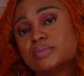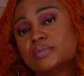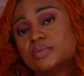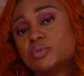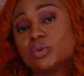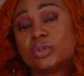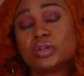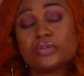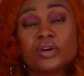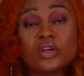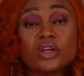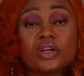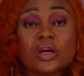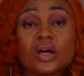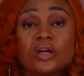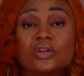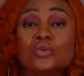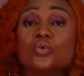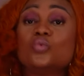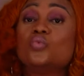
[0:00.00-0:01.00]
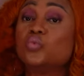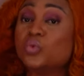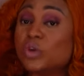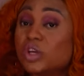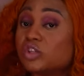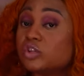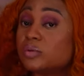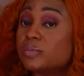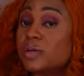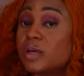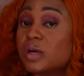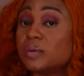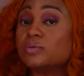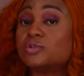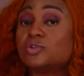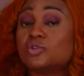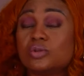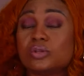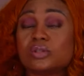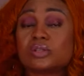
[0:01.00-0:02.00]
Whatever you can do, we should be able
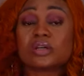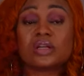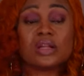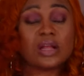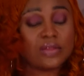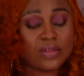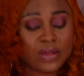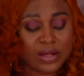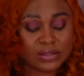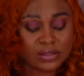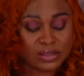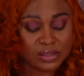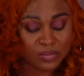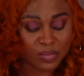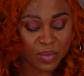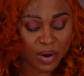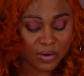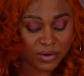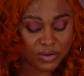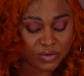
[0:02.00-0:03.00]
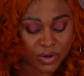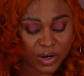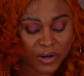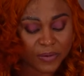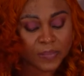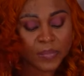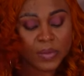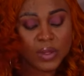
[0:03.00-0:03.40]
to do it together. That is marriage, right?